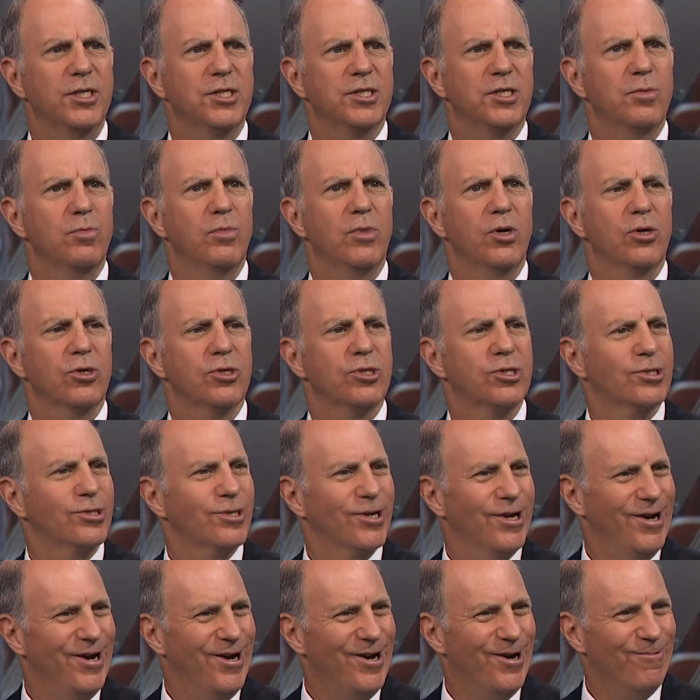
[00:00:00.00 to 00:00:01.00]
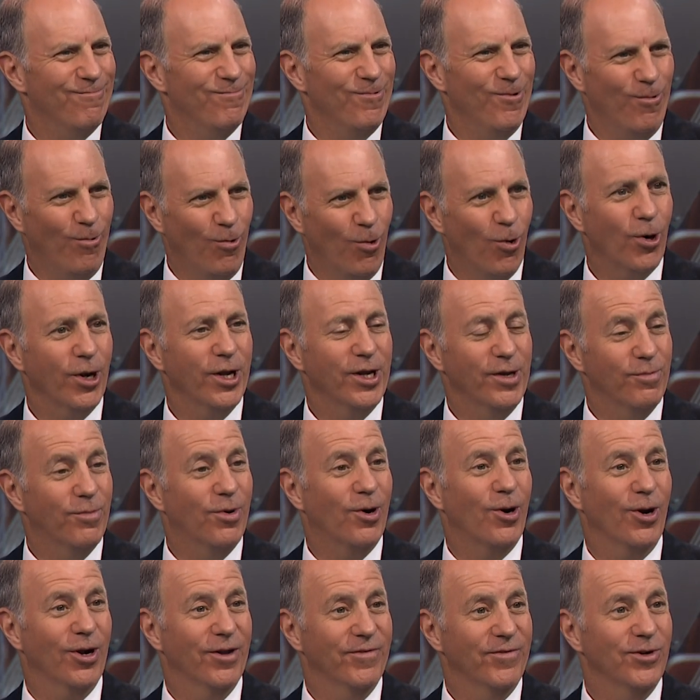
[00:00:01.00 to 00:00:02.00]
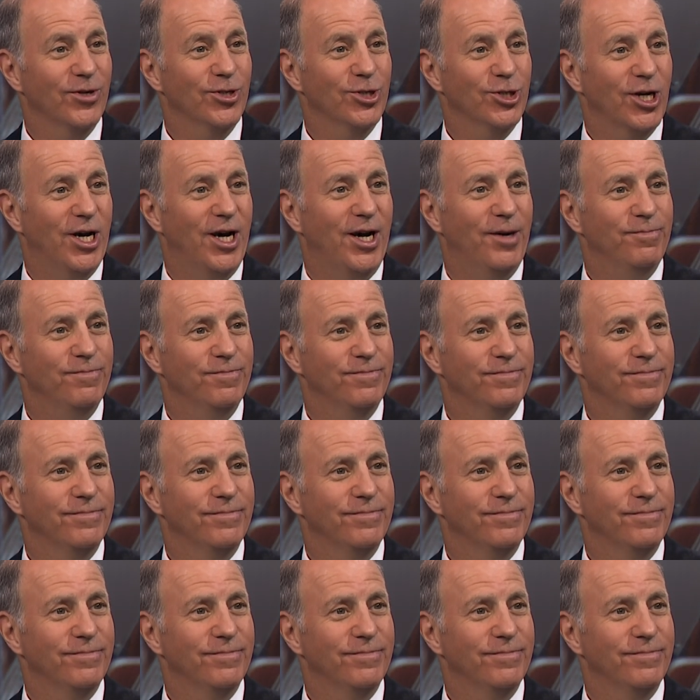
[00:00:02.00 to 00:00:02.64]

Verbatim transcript: is the most uh, rewarding part of your job?